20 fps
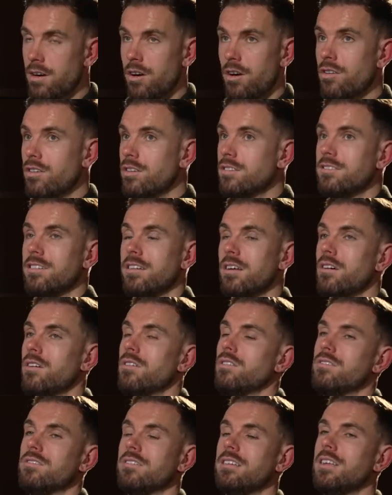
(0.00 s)
Honest,
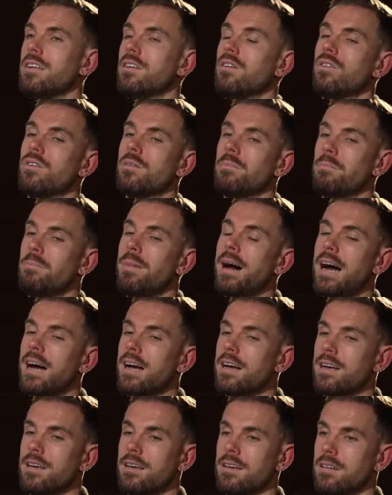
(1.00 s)
honestly, looking
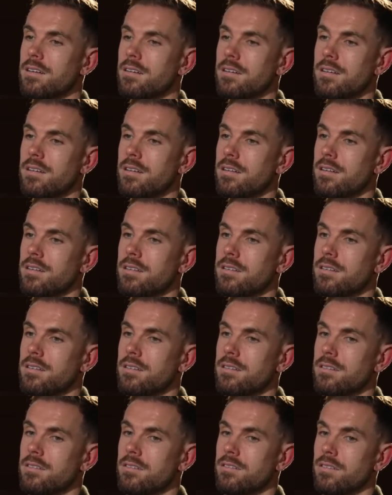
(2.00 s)
back,
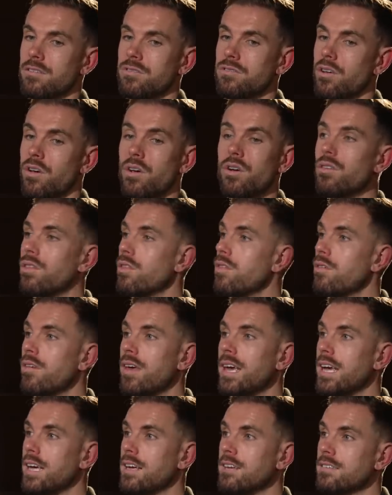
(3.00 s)
to certain
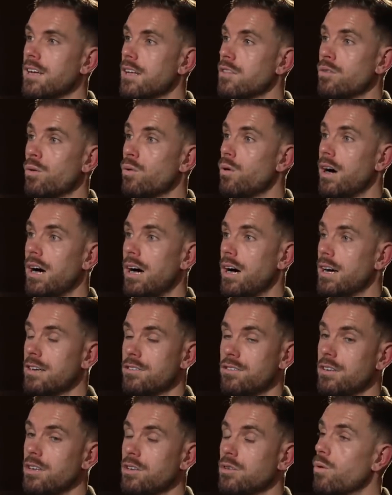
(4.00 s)
things I don't I
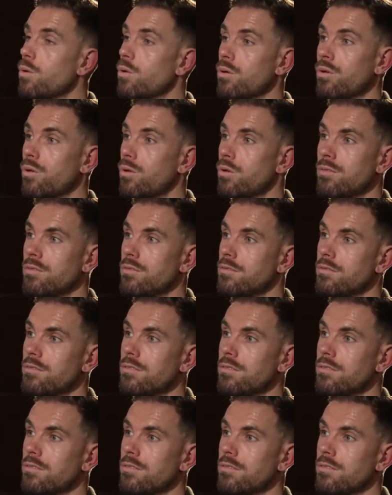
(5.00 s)
actually don't know.